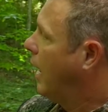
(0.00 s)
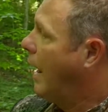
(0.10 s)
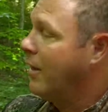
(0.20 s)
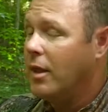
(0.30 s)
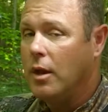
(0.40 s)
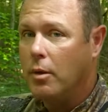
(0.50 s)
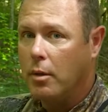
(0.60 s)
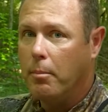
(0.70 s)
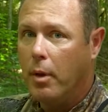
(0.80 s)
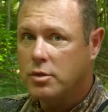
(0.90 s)
And then
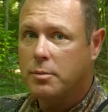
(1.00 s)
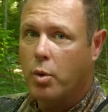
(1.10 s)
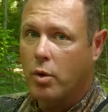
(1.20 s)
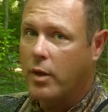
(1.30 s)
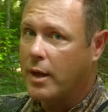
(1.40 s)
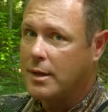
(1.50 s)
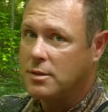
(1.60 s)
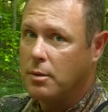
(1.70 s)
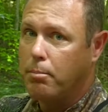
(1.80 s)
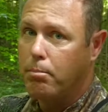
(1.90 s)
the most important thing
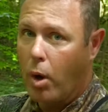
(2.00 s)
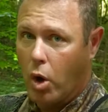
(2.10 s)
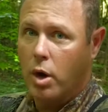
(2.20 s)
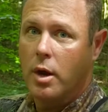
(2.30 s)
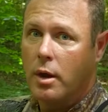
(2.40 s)
is the bark.